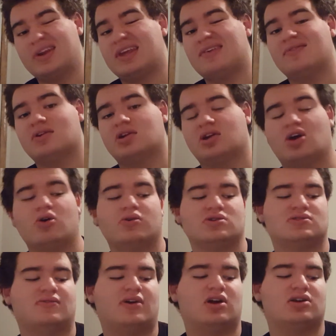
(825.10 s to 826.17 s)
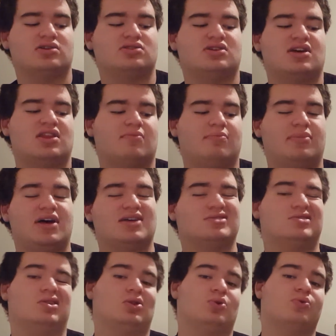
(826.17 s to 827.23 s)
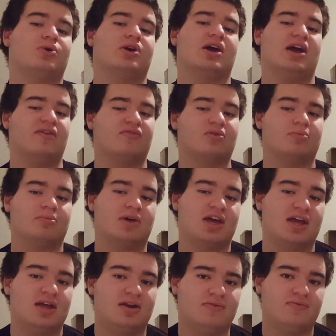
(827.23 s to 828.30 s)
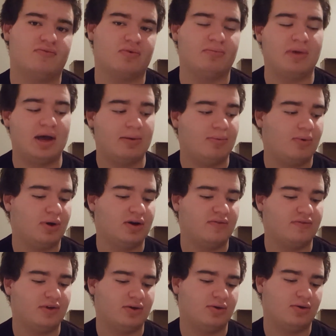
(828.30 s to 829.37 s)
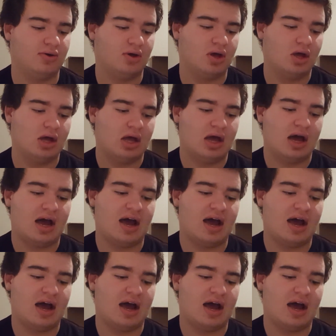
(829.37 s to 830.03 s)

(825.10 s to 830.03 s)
I would even go as far to say the best lure ever made from my point of view.